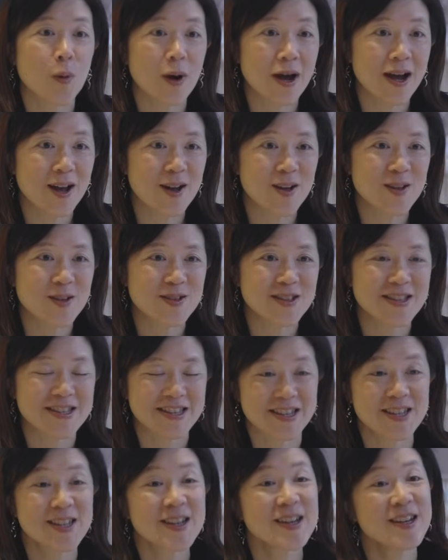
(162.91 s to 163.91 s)
diseases.
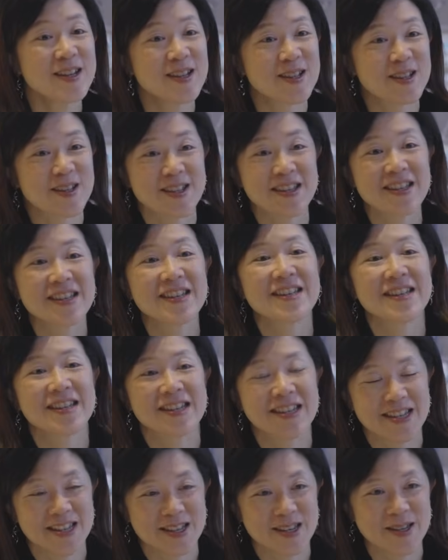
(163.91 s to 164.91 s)
Unlike
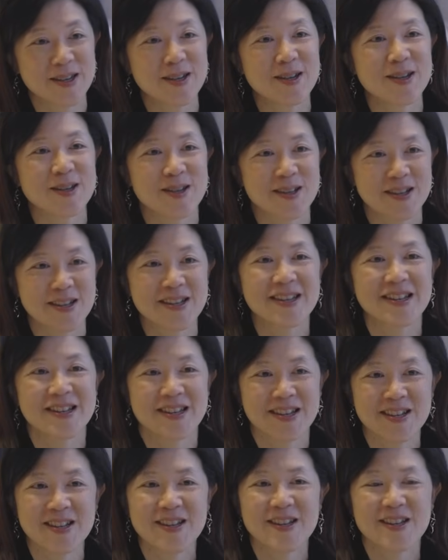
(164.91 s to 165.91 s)
high-energy
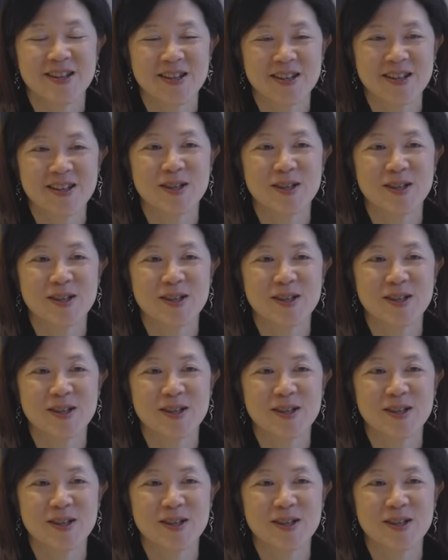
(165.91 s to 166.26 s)
X-rays used